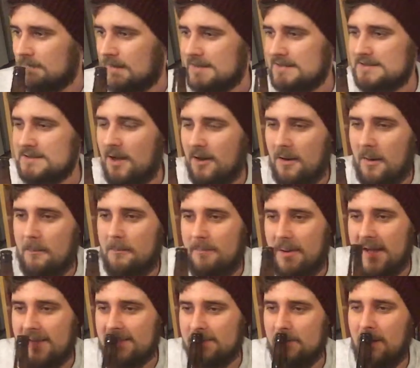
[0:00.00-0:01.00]
it's not a
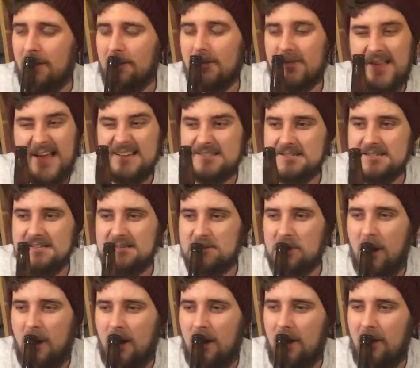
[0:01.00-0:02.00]
bad smell. There's actually
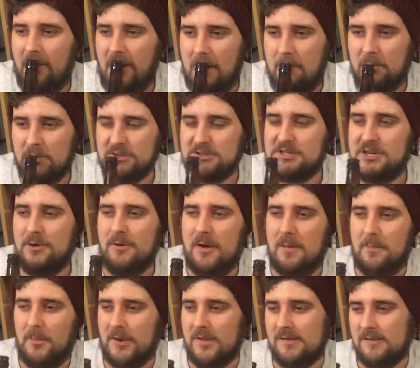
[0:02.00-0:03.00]
not all that much to
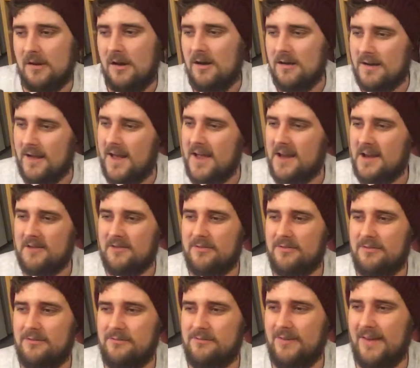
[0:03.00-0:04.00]
it, but it's got a kind of,
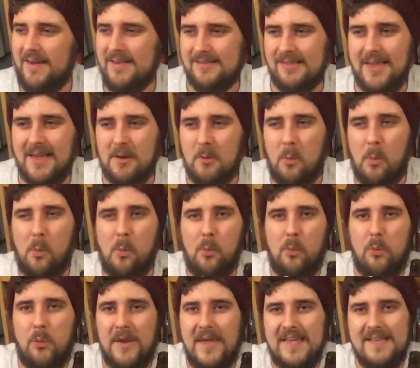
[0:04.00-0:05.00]
it's like
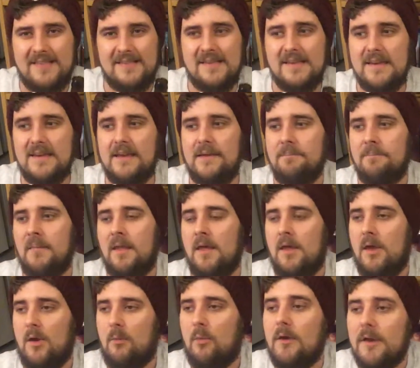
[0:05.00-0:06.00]
wheaty.
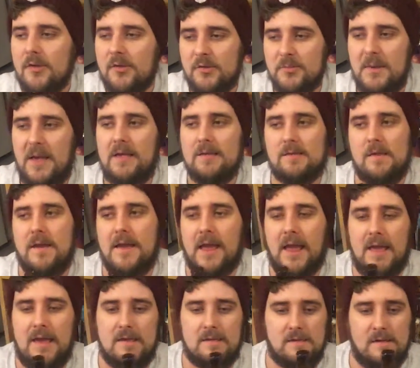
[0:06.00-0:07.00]
What it smells like
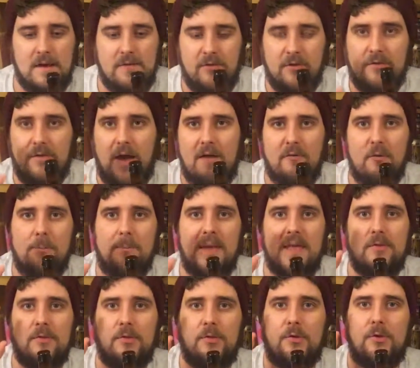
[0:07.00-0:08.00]
is if you've ever
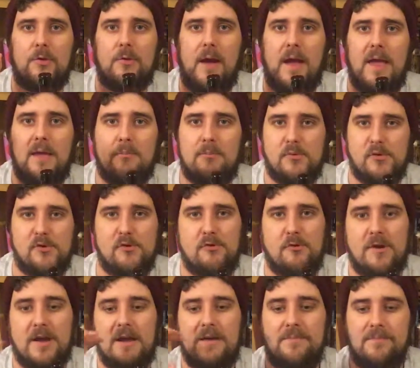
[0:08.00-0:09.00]
been to a
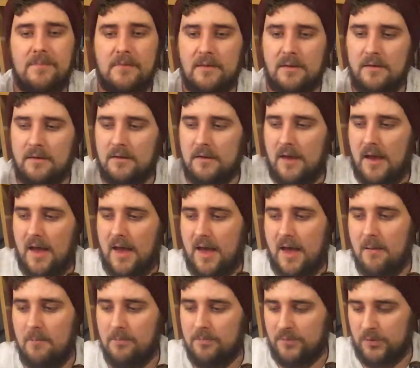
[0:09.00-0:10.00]
brewery,
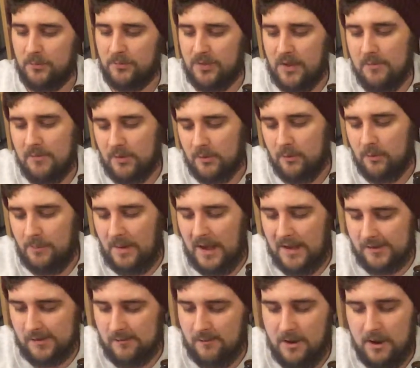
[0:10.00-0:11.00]
um, sometimes they will
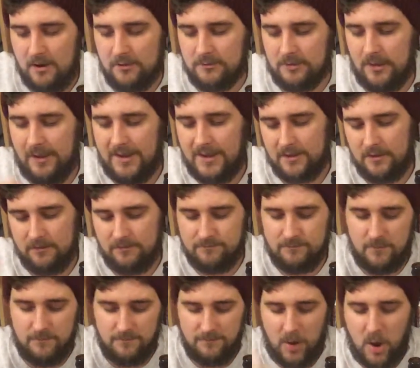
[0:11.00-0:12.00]
pass around like
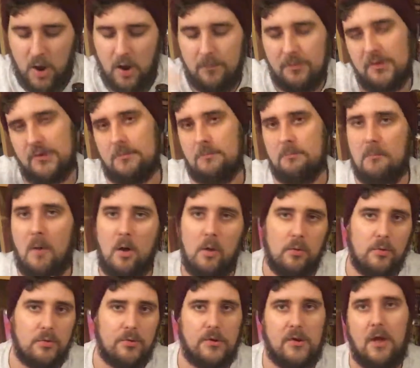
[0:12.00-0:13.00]
hops and
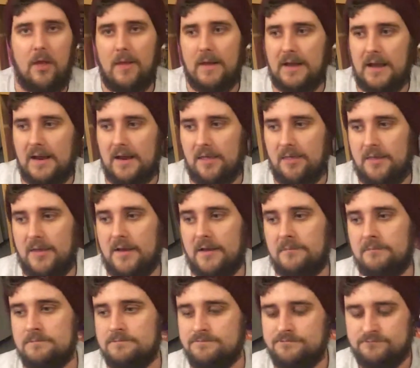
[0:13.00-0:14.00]
malts and all that kind of thing.